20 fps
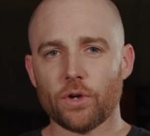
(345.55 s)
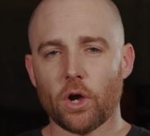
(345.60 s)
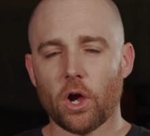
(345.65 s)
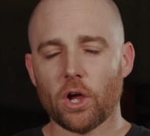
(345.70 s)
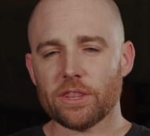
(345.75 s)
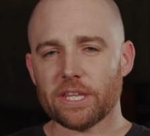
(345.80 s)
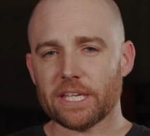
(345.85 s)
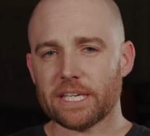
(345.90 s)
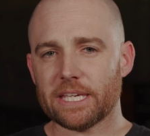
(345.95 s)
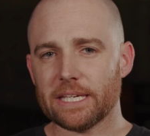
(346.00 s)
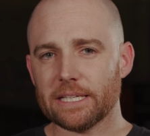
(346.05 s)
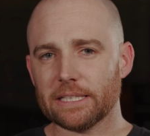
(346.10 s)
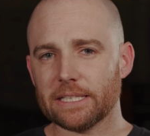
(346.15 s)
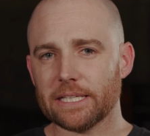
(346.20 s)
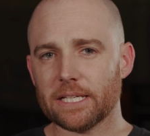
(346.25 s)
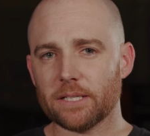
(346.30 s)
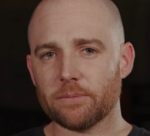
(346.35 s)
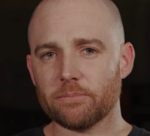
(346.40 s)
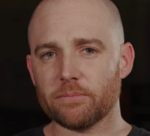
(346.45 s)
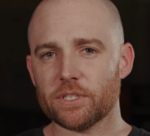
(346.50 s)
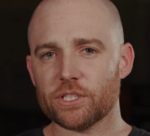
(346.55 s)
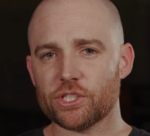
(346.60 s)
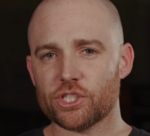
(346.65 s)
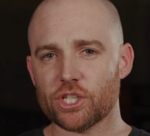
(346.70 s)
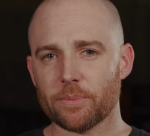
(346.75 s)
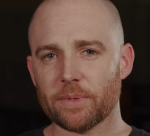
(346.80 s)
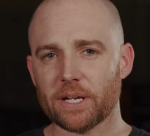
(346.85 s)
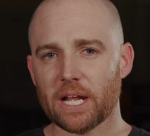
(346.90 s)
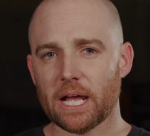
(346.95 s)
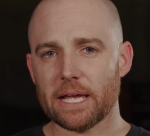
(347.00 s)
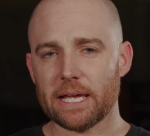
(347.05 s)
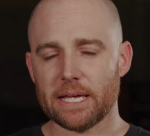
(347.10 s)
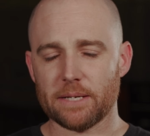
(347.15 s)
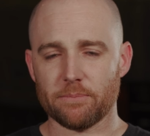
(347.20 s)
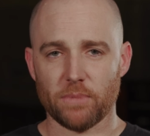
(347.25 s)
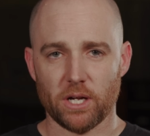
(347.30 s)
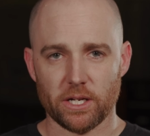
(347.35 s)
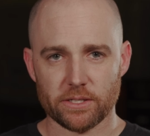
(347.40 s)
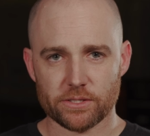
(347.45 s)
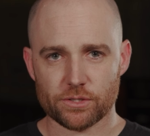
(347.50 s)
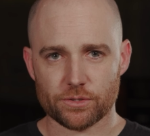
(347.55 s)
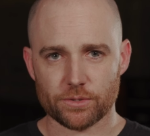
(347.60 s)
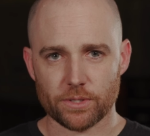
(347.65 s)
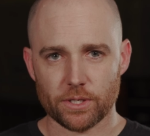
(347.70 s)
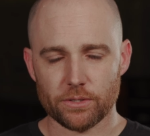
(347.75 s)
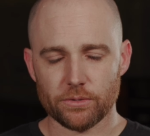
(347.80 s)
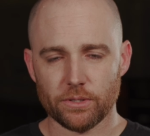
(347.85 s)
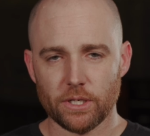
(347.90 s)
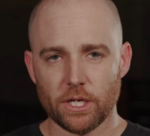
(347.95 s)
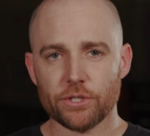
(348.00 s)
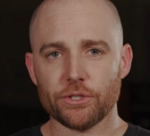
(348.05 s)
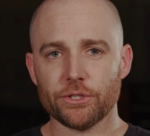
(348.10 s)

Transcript: on the Helium, Gemini, and Monstro,